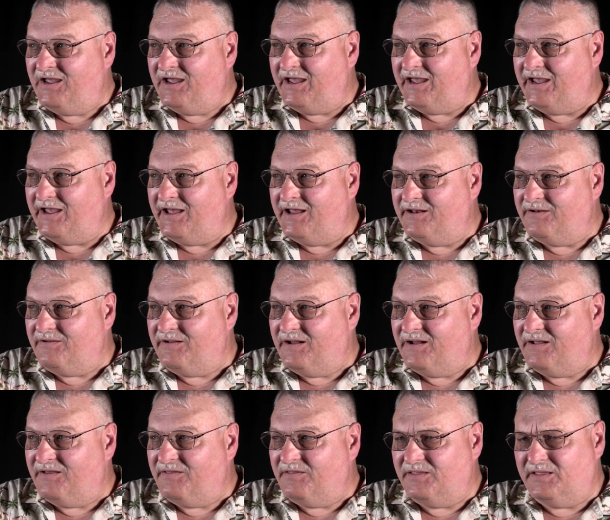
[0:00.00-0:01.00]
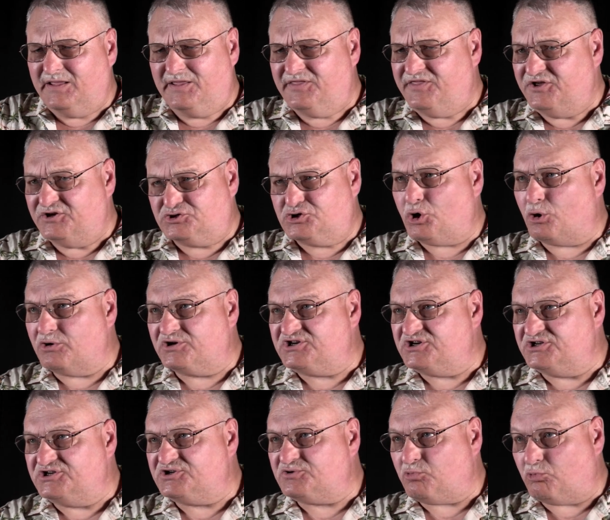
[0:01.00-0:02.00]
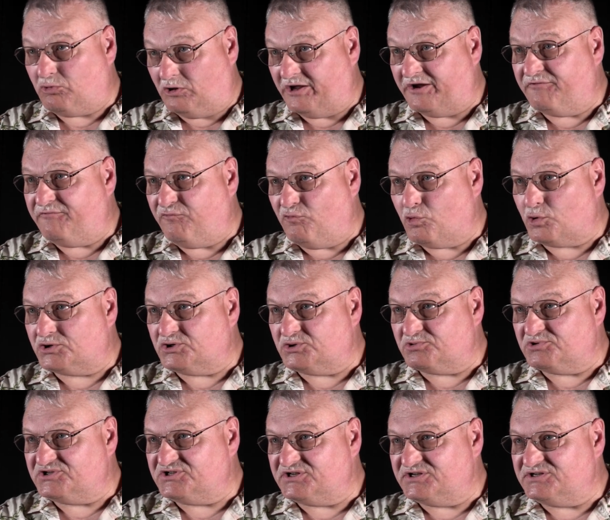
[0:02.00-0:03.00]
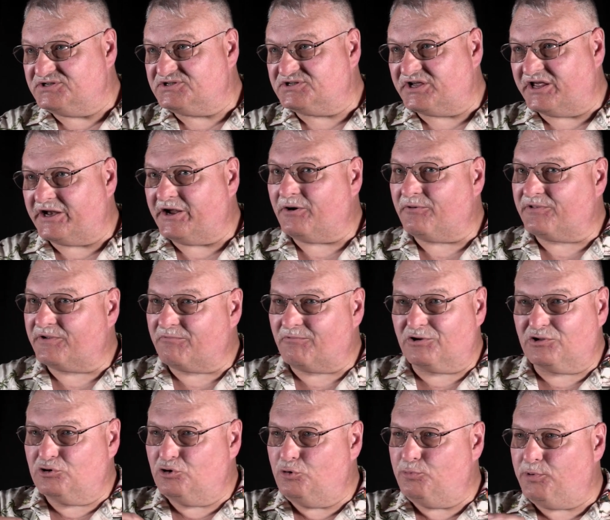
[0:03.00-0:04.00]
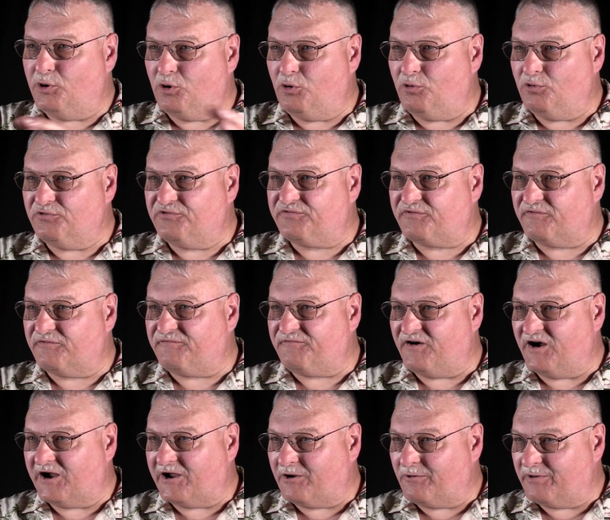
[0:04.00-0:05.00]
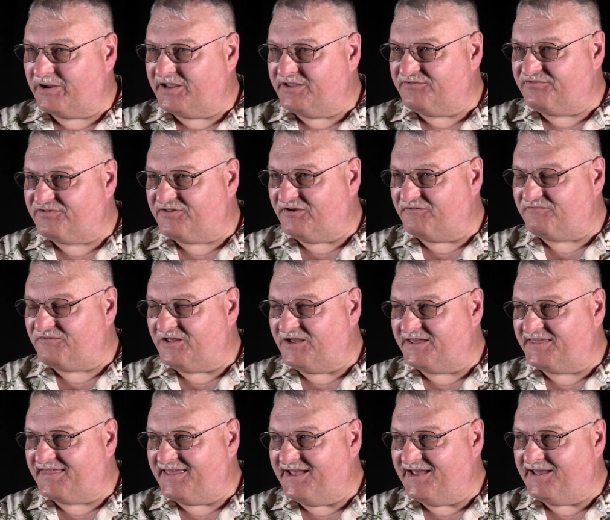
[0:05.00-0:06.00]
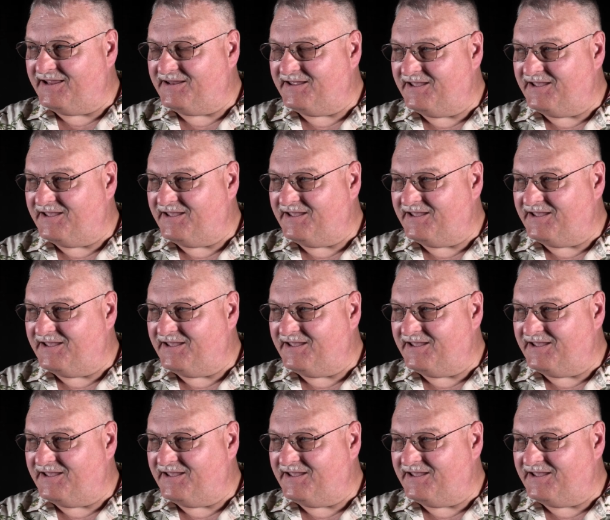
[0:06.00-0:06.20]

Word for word: And the churches were like fortresses. You know, there were loopholes for firing and stuff mm. like that.